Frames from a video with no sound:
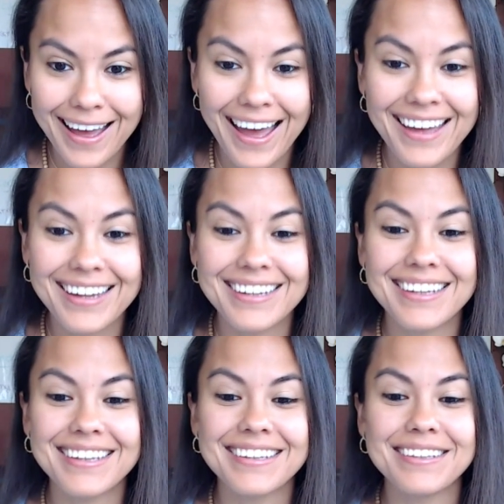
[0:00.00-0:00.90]

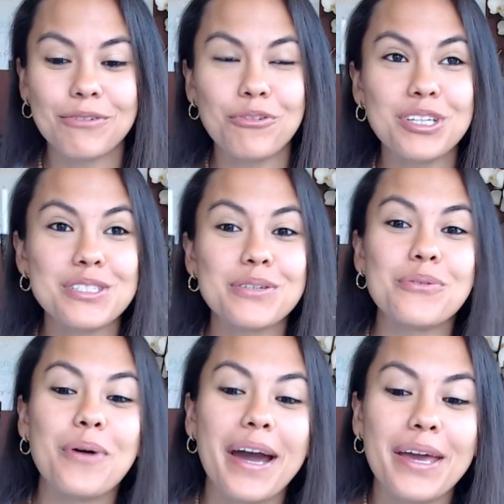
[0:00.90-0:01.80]
And the reason
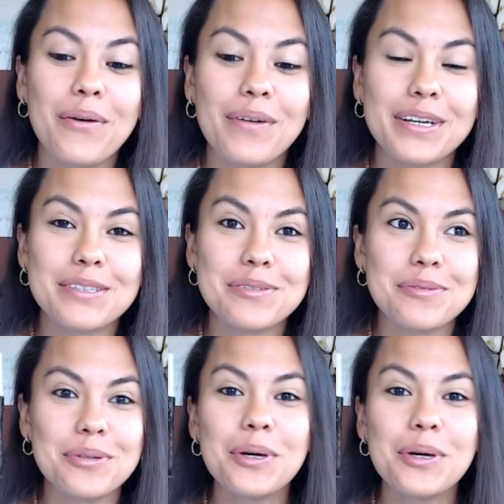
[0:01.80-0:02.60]
why I wanted to